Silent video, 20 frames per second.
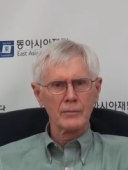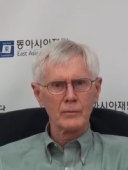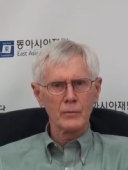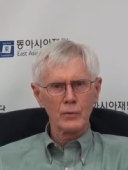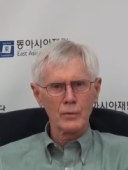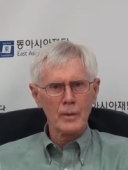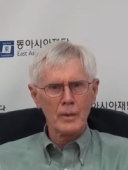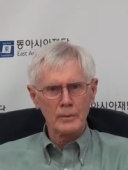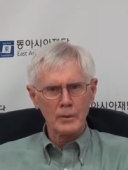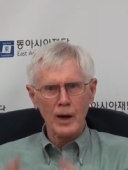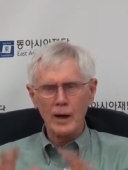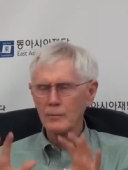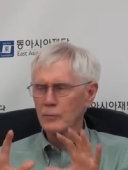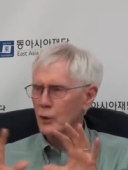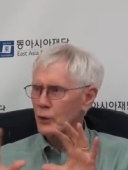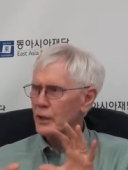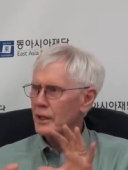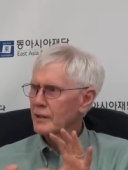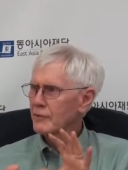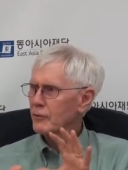Remember, I'm
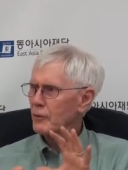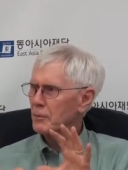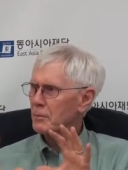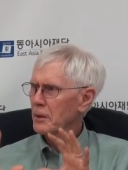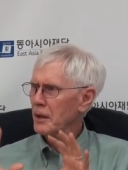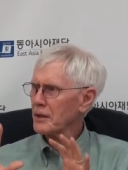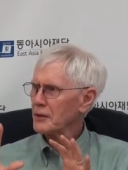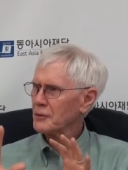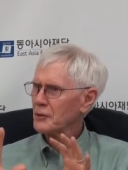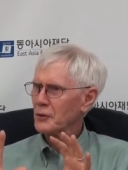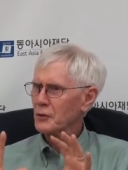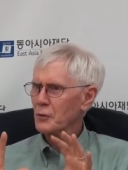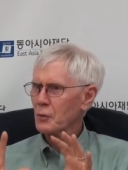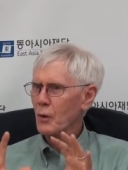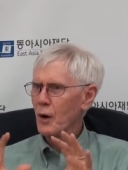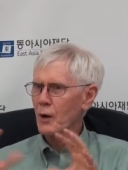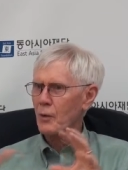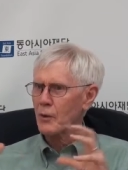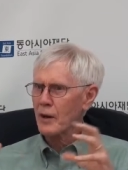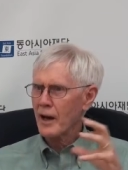looking for places
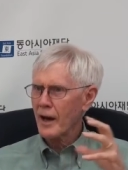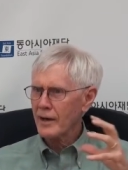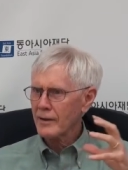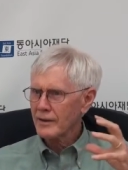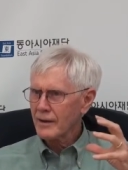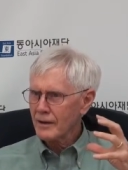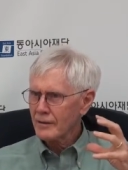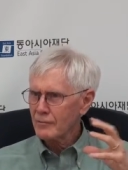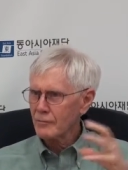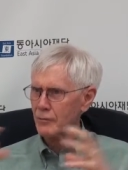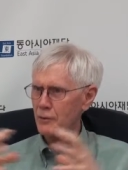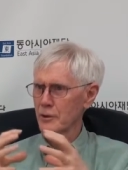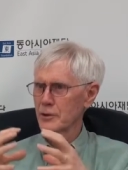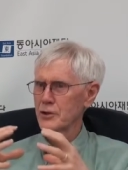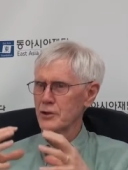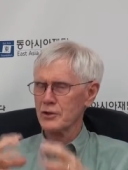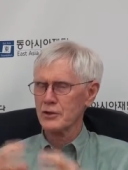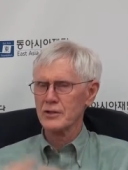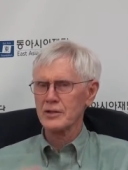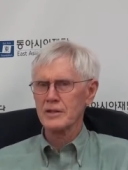where we had
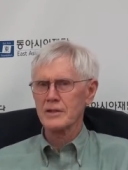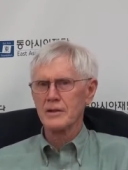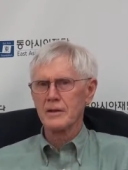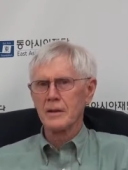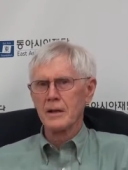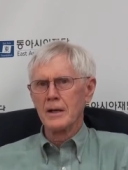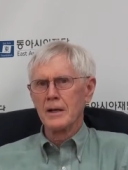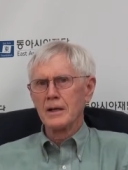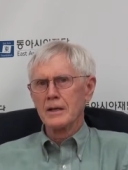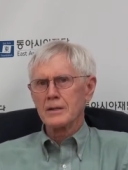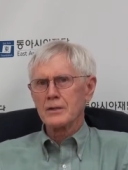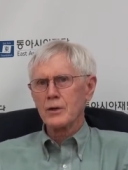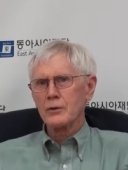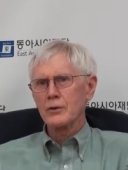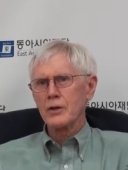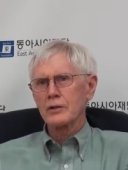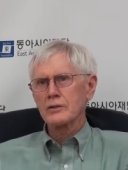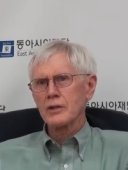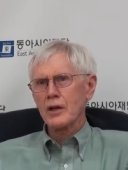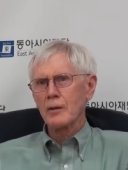convergence. So
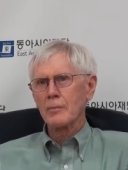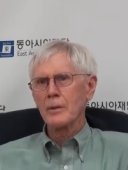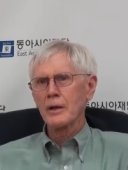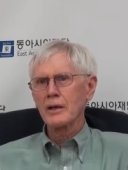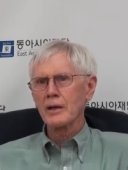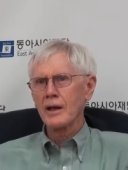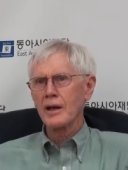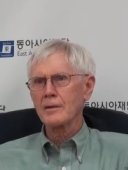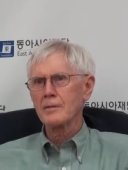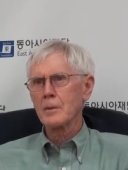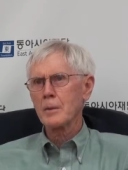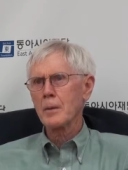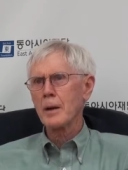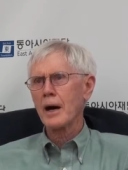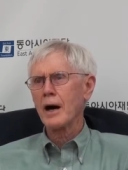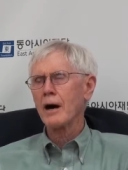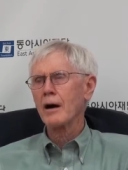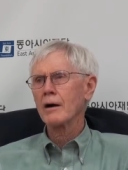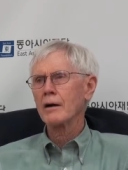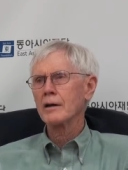Deng Xiaoping came to
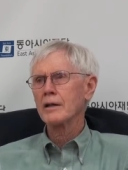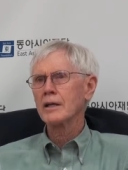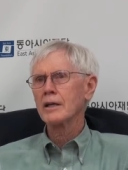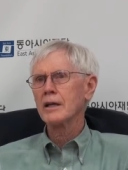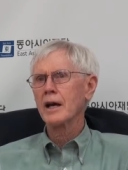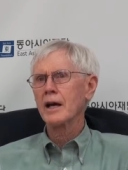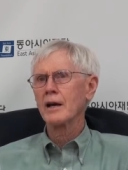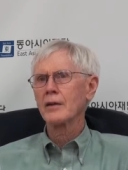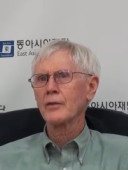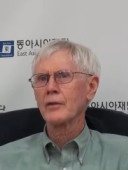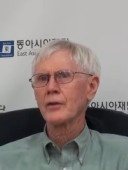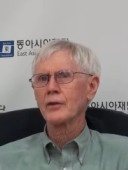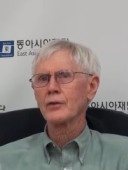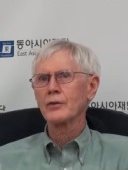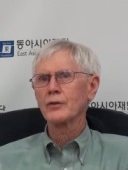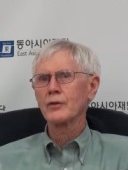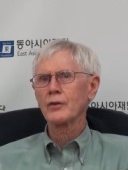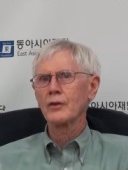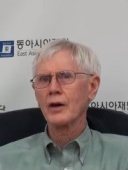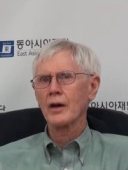power, and he had
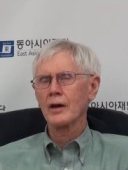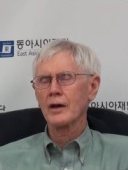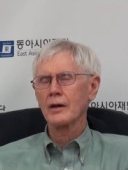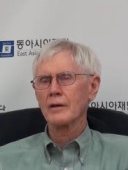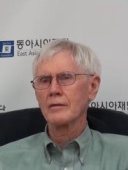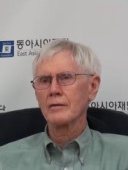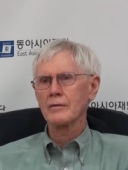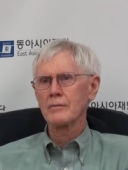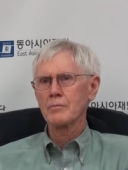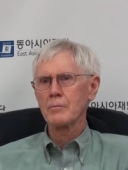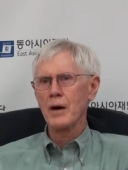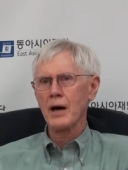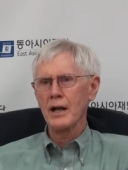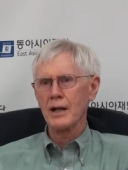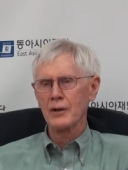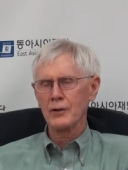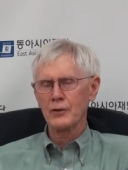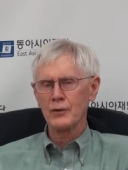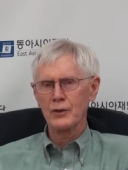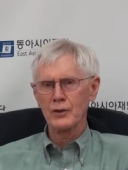this
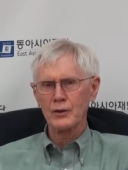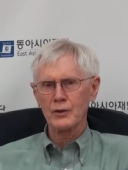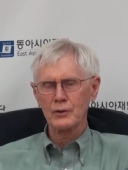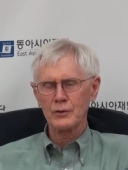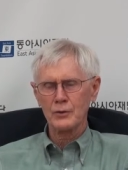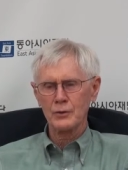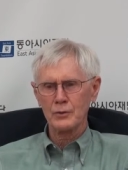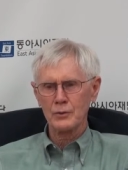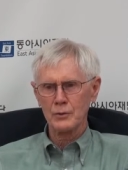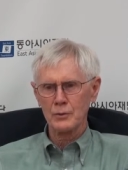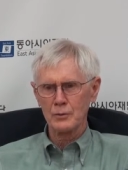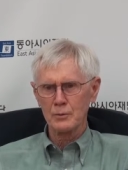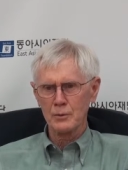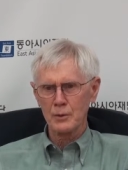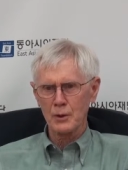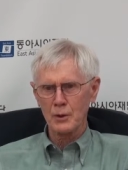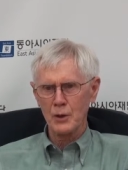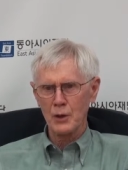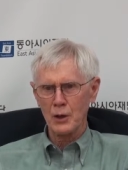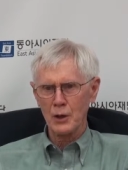policy, as you
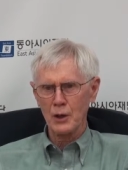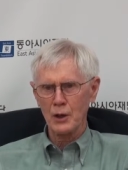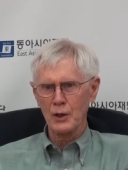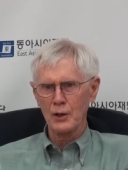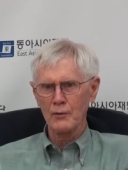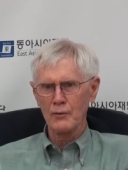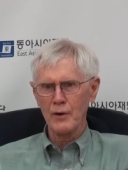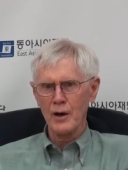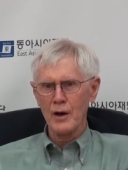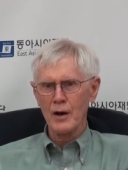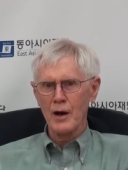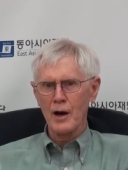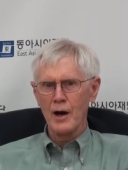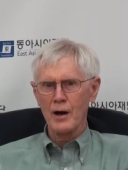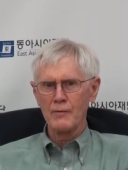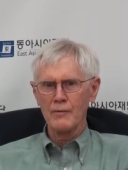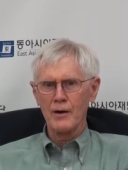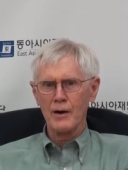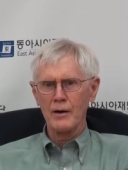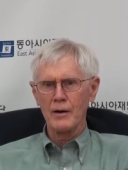recall,
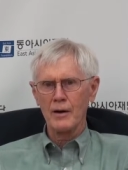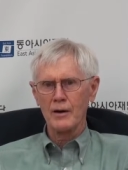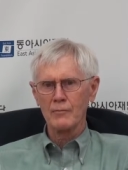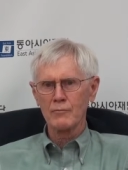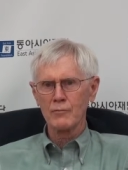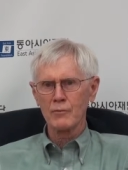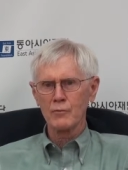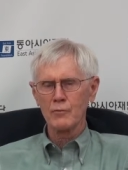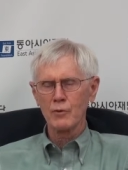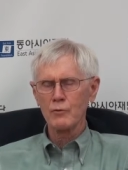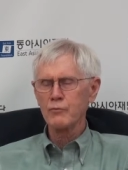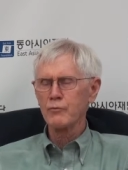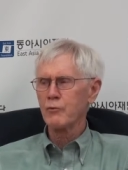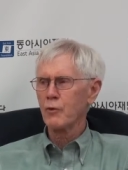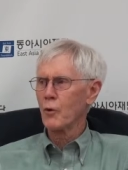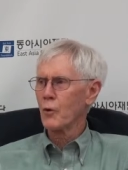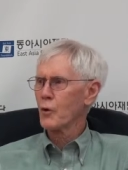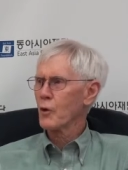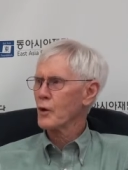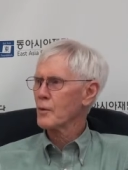of
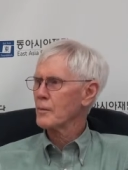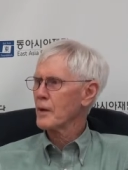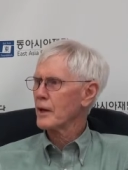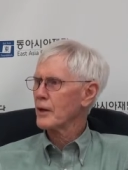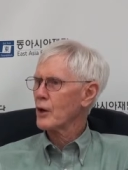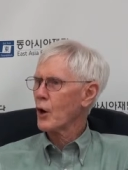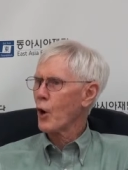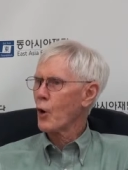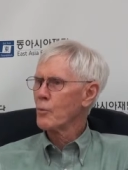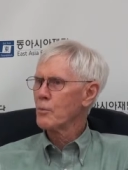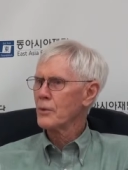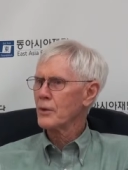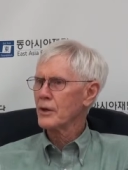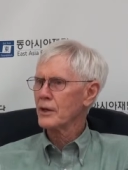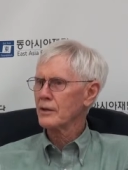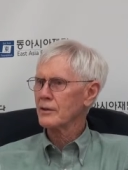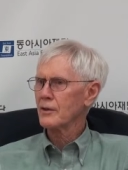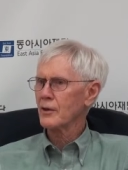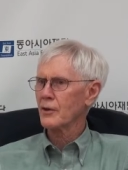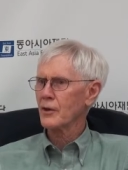reform and
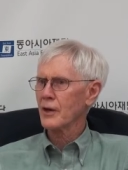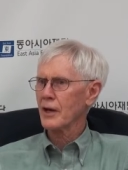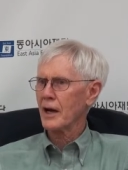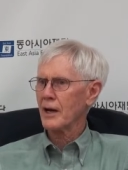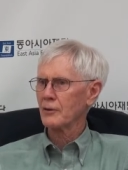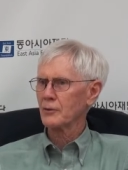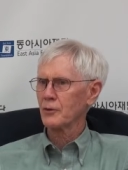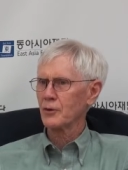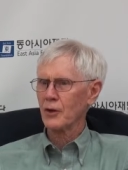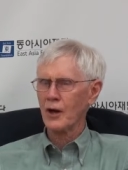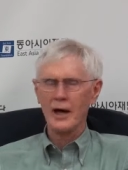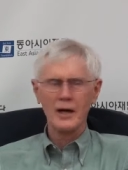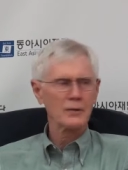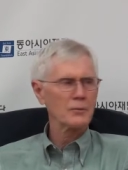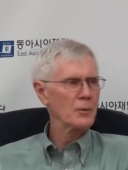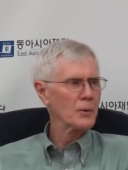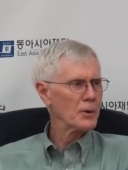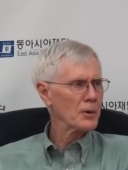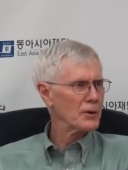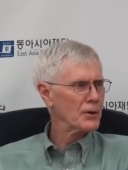opening to the
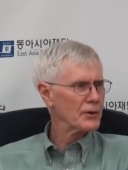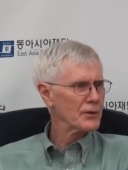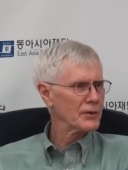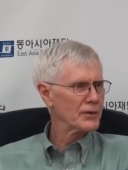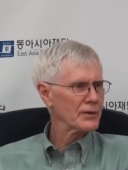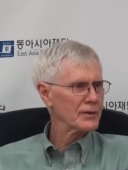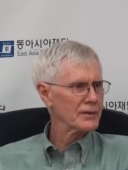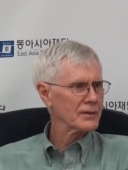outside world.